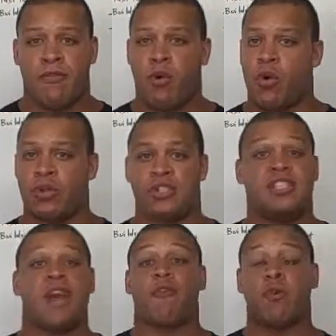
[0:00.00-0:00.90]
for
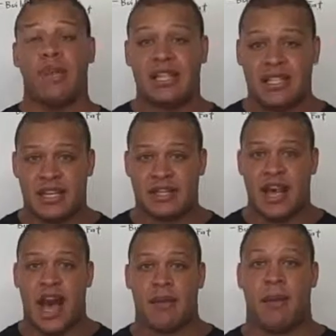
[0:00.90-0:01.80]
several minutes at a
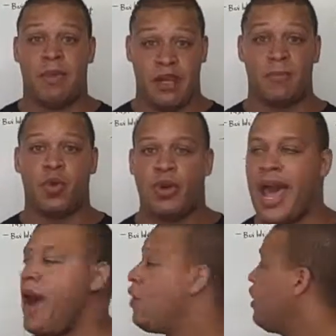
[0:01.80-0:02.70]
time, I mean up to an
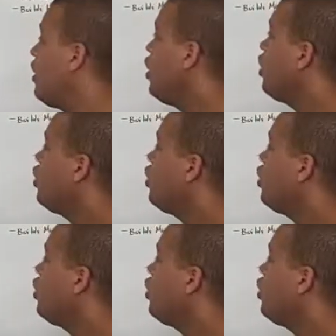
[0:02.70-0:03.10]
hour.